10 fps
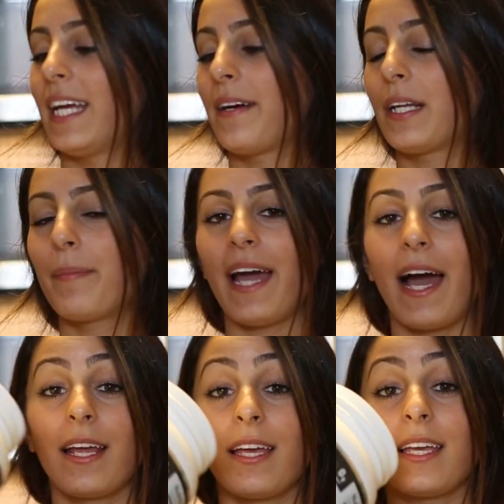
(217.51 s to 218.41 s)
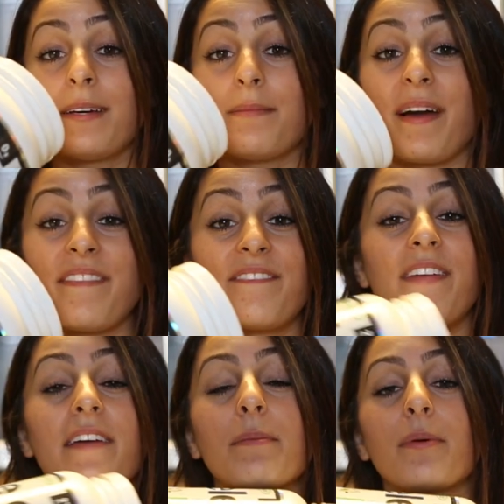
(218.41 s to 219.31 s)
And I'm going to be adding my
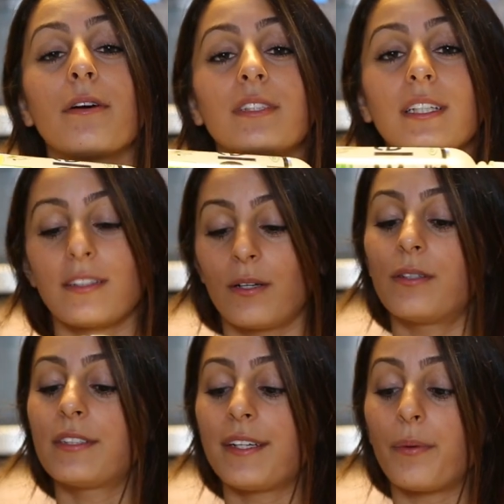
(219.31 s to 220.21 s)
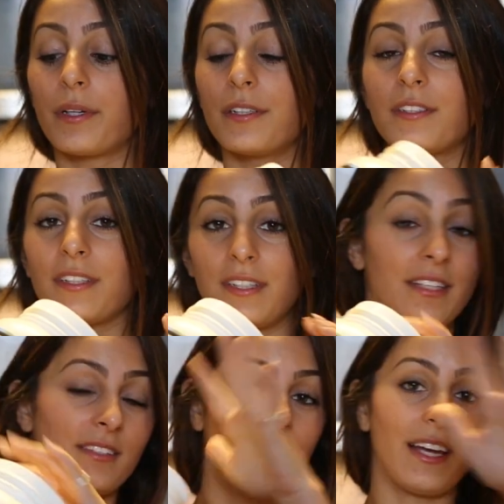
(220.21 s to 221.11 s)
favorite protein in the whole entire world.
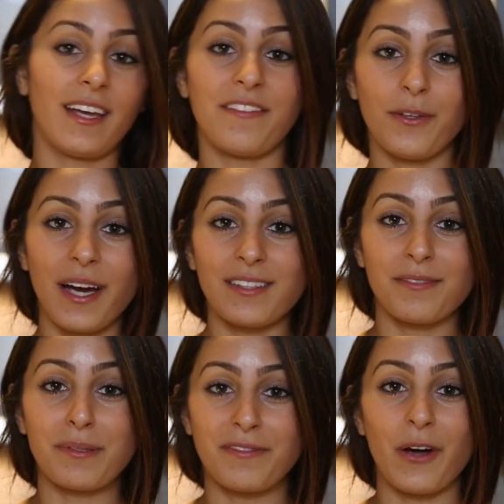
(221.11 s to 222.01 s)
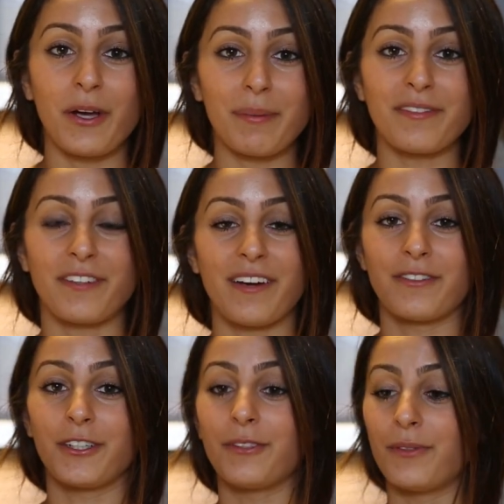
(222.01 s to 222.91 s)
It's like, if you guys have been following me
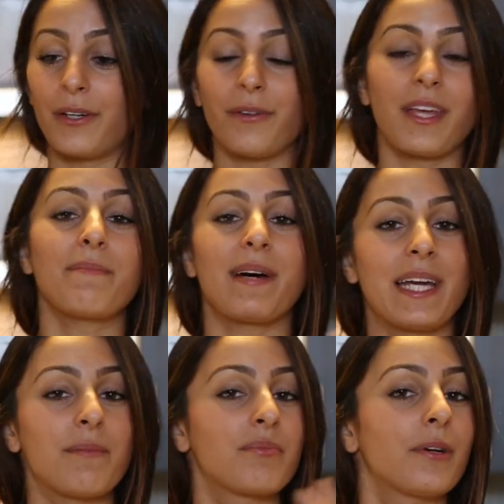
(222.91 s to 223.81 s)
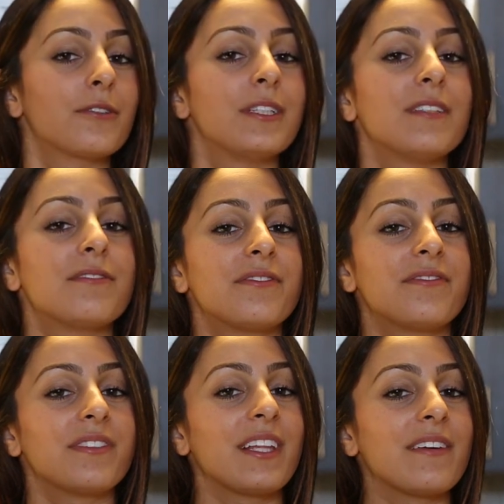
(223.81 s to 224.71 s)
forever, you know that my protein
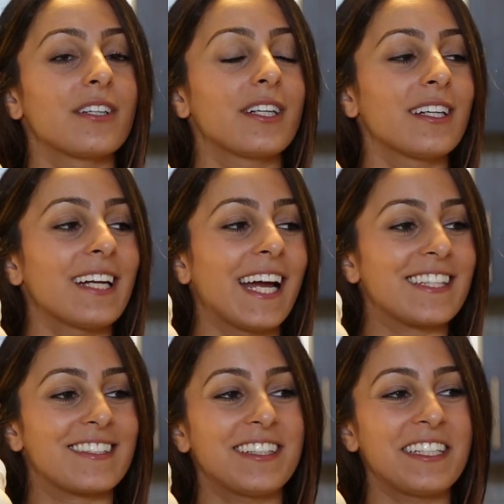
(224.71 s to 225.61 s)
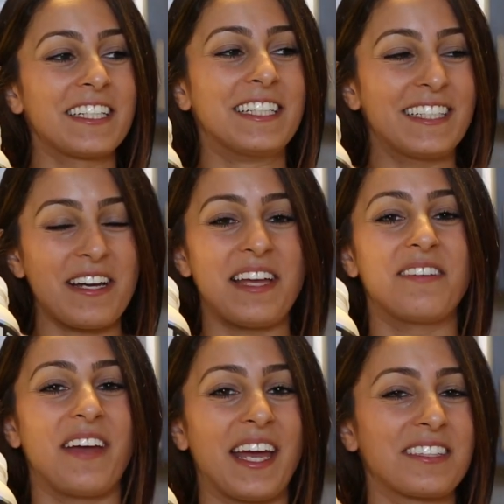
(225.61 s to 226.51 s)
flavor has
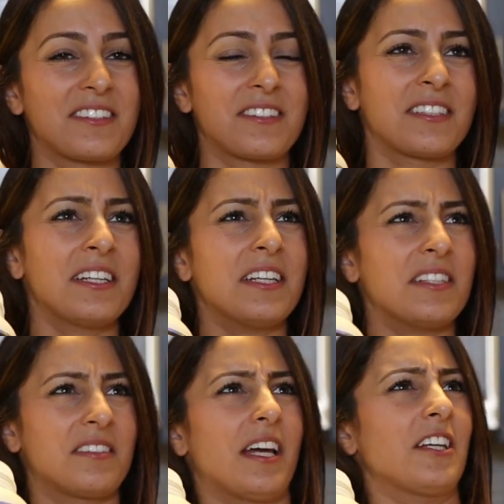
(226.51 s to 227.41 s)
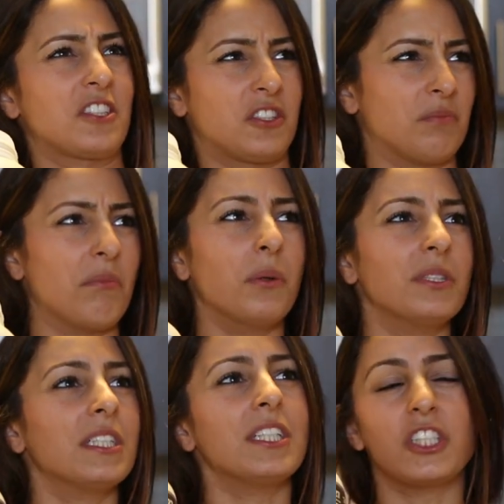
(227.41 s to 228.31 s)
advanced /
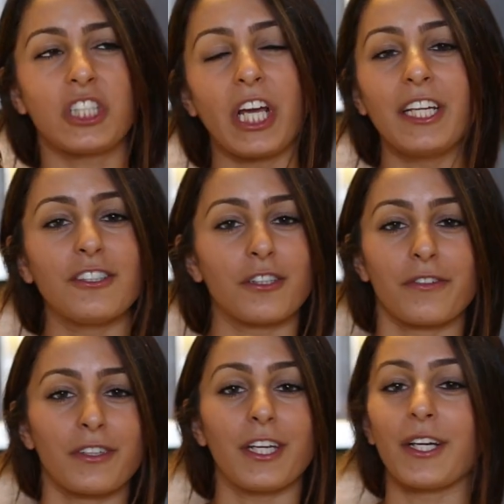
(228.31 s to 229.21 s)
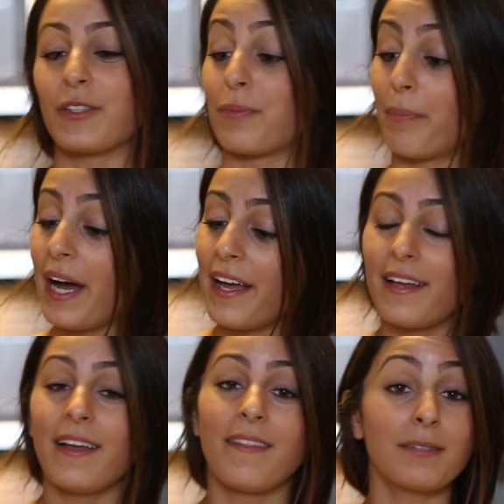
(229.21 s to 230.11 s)
molded and changed over the years, but
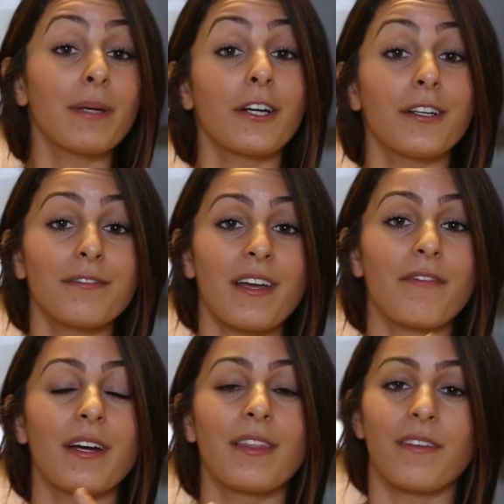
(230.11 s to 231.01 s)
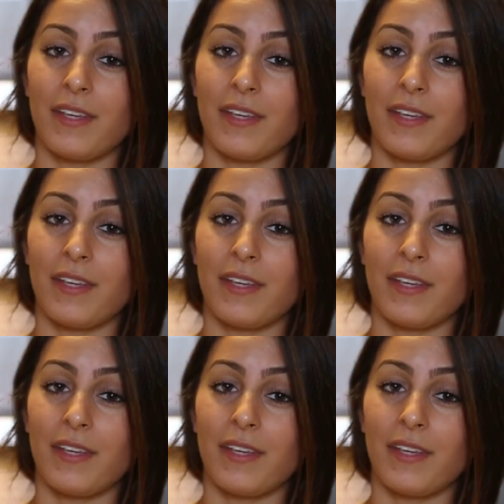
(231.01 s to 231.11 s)
this is my current favorite, the